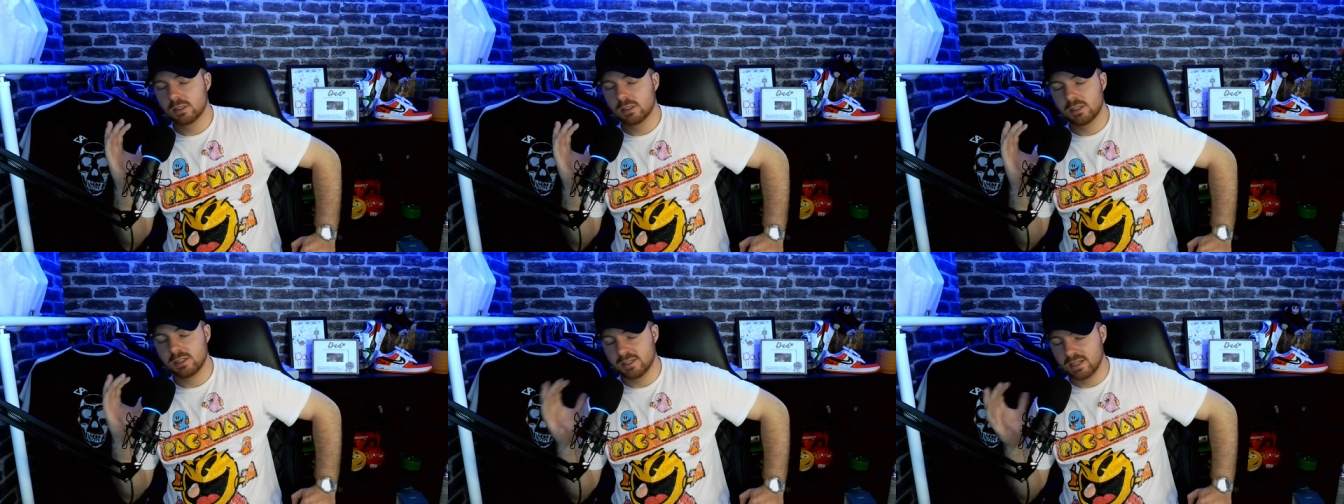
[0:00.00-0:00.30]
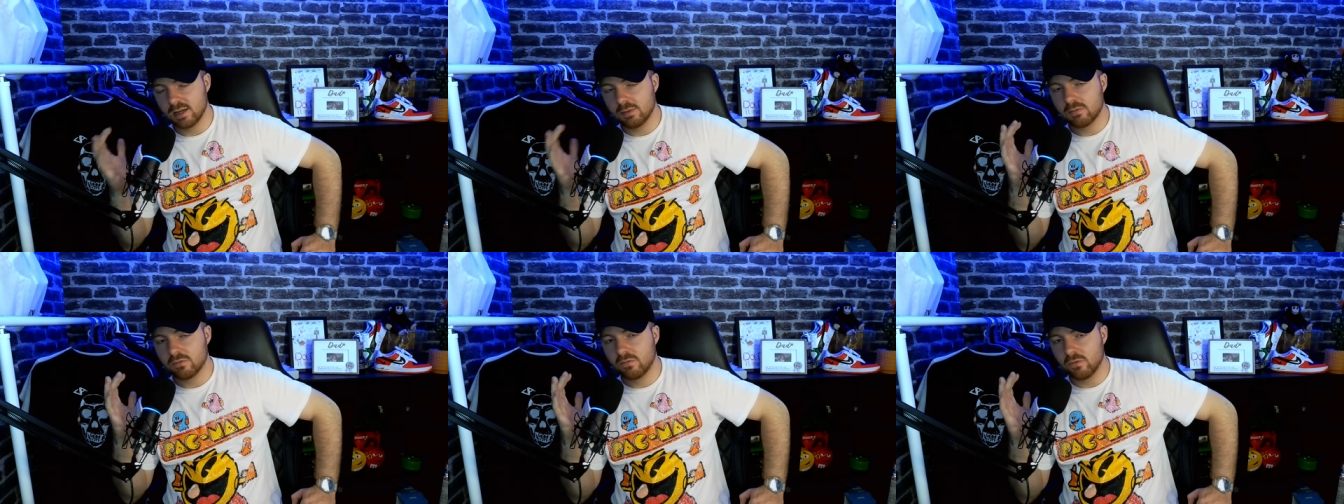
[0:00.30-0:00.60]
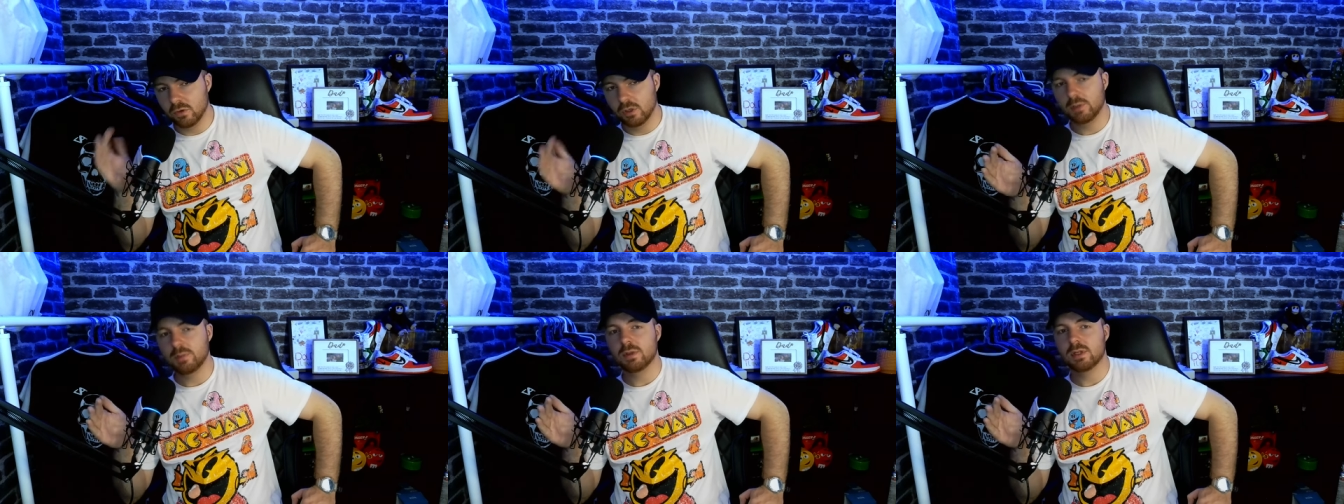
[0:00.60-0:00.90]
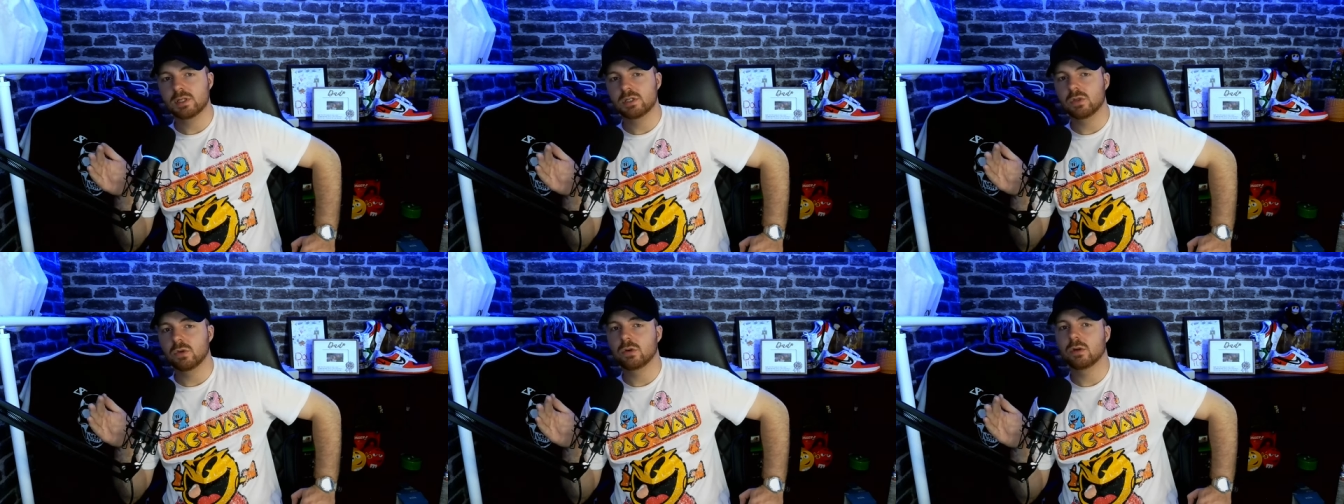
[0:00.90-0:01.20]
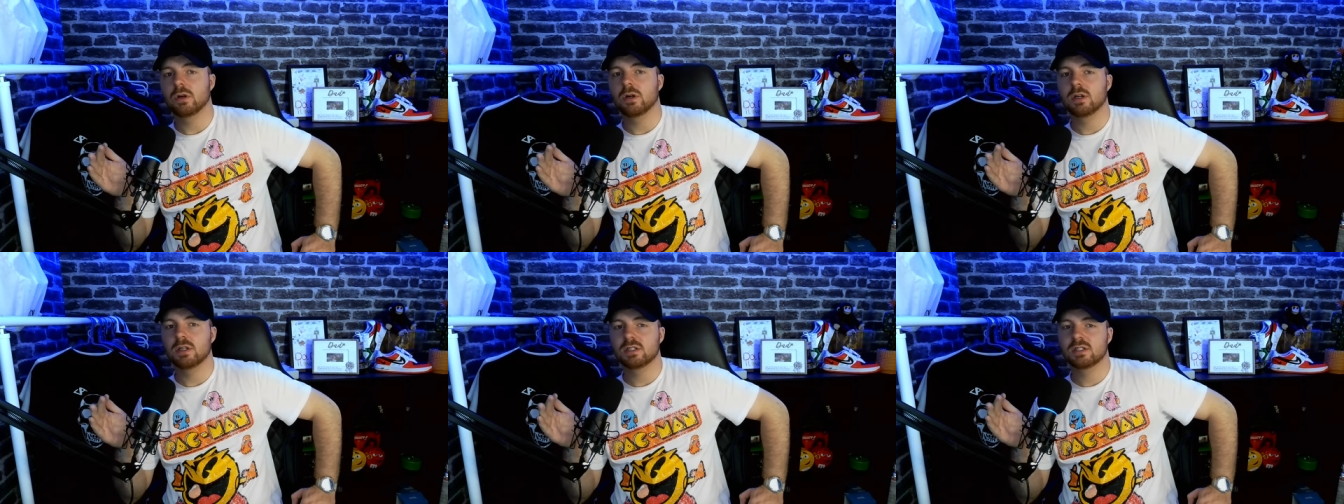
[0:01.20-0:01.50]
These aren't fully being stung,
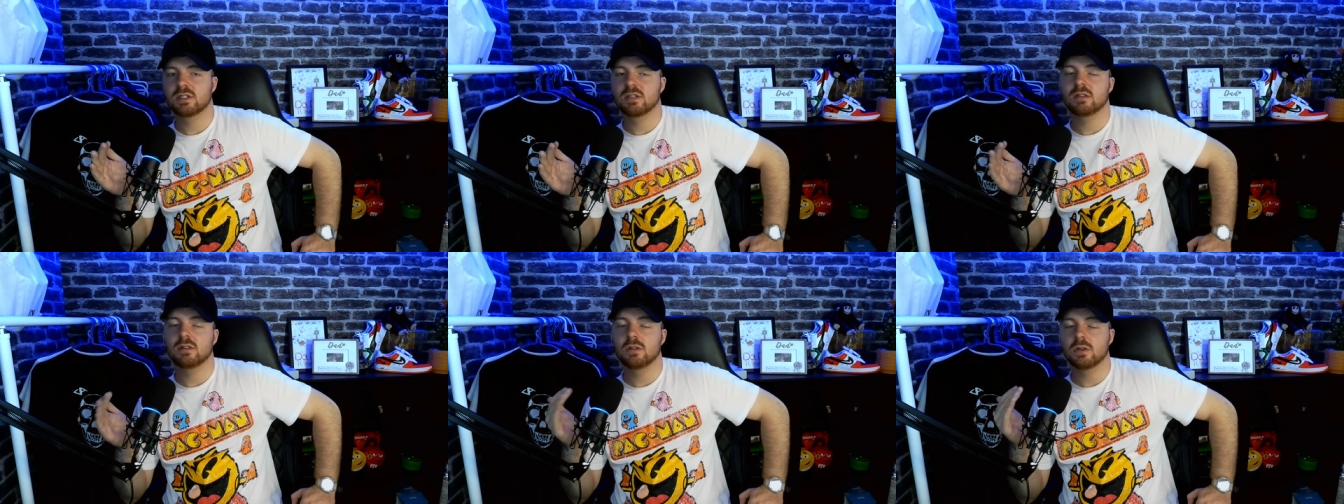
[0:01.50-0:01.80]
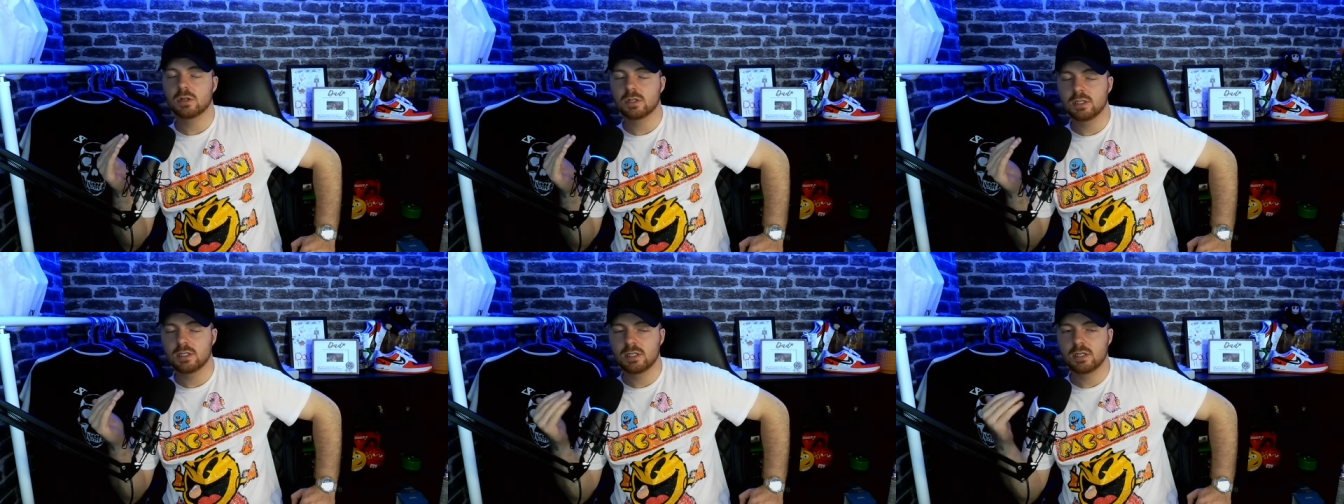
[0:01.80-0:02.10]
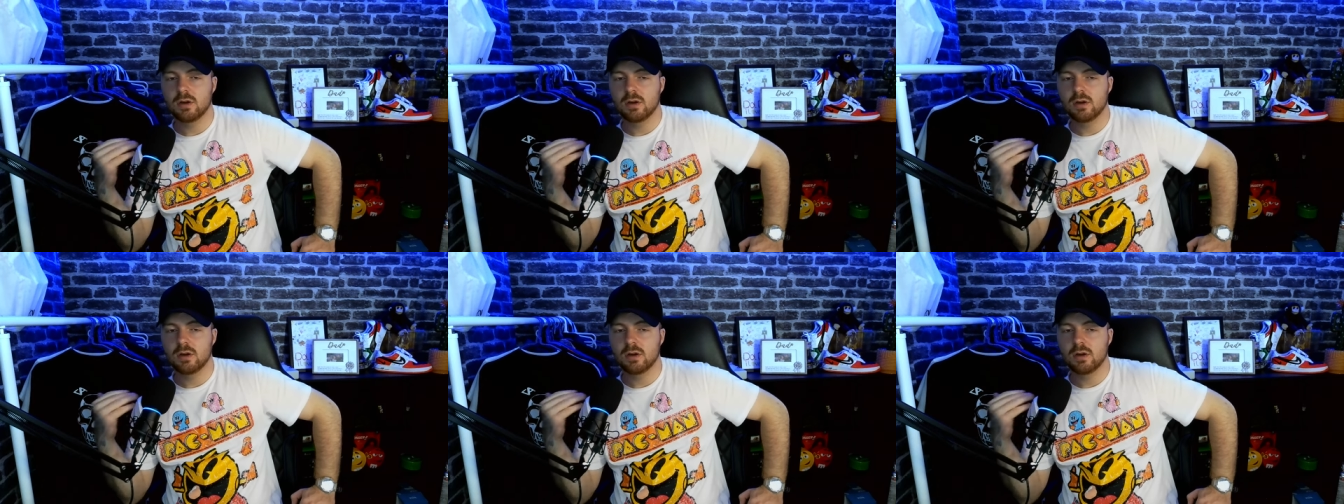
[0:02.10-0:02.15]
guys. Luckily,